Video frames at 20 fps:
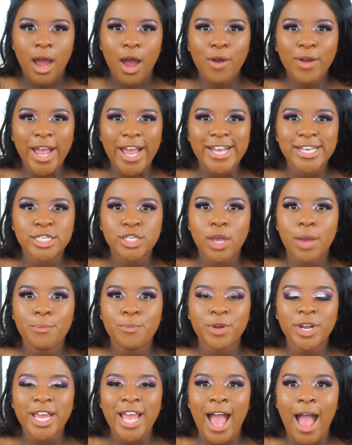Okay, so I'm
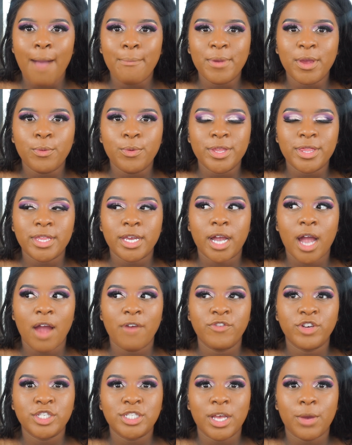pretty happy with the
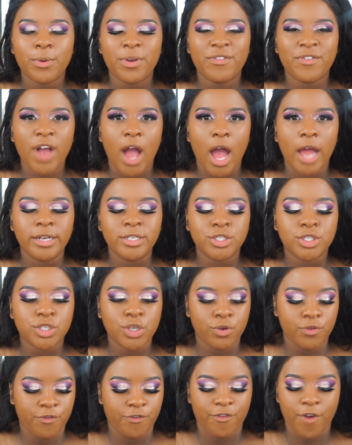coverage that we've gotten
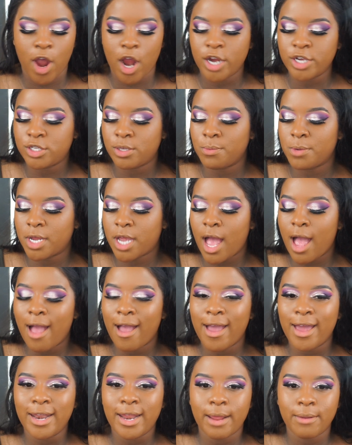so far, so I'm going to go
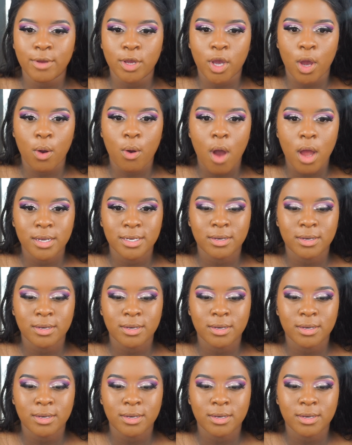ahead and go